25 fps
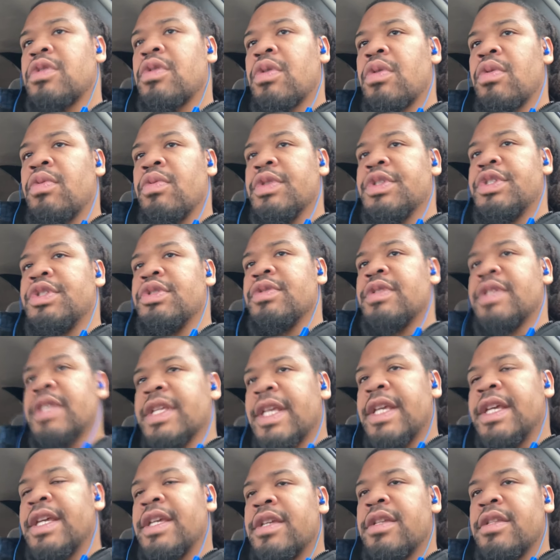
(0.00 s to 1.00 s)
or what you've
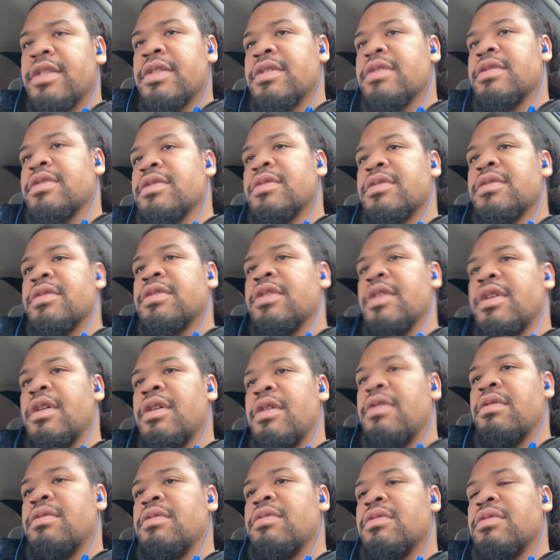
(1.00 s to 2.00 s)
seen you
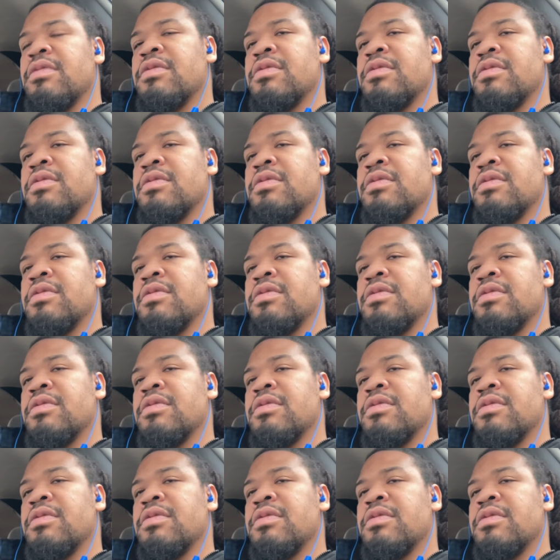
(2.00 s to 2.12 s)
know